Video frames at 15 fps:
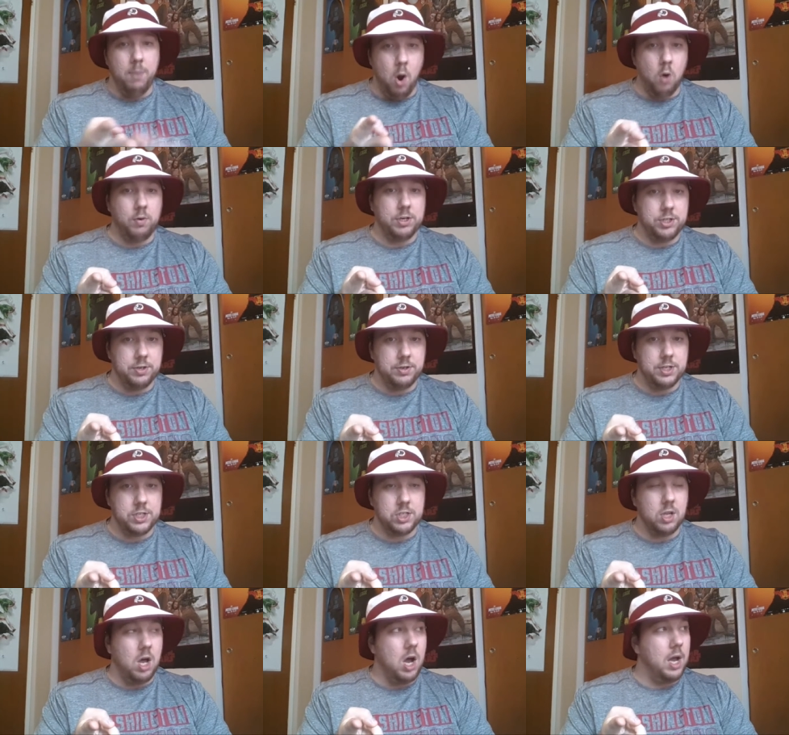Paul Richardson in the
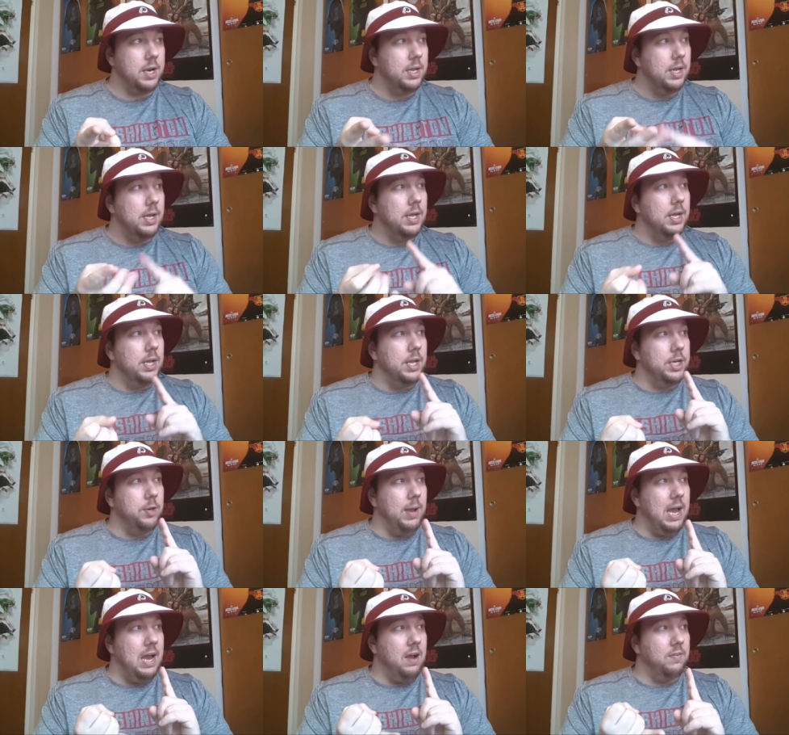slot,
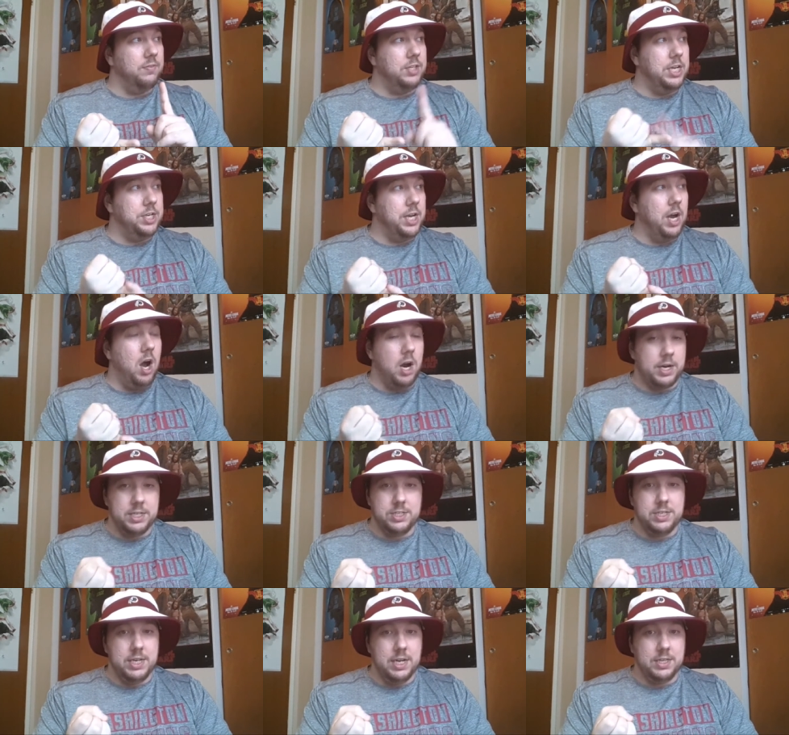and you have TJ
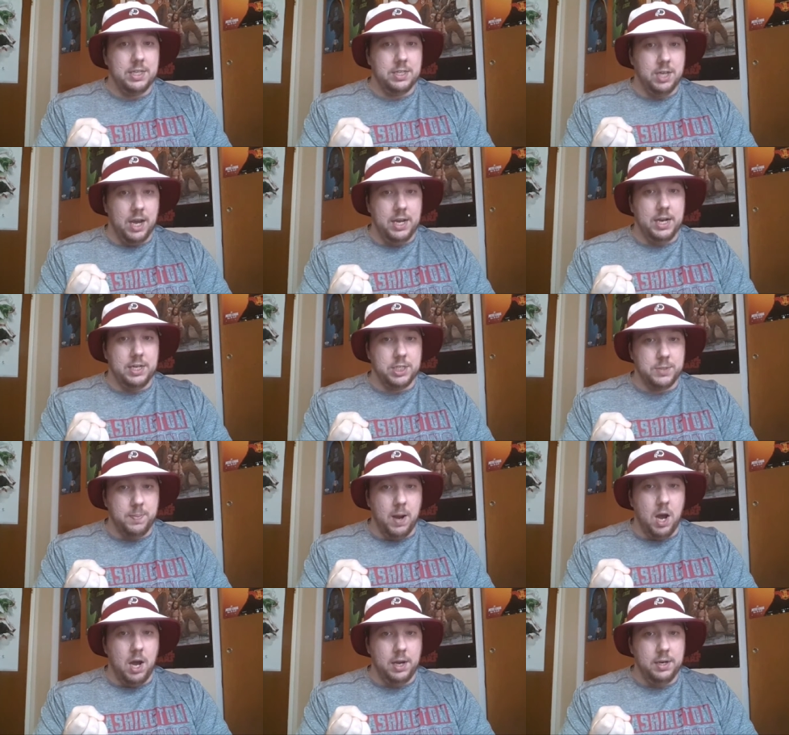Hawkinson at the tight end
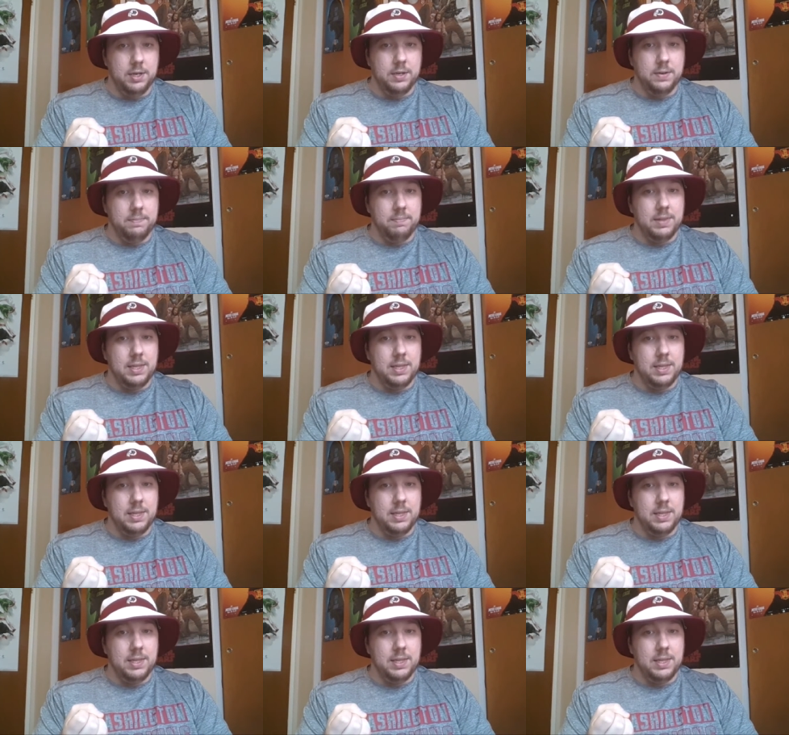spot,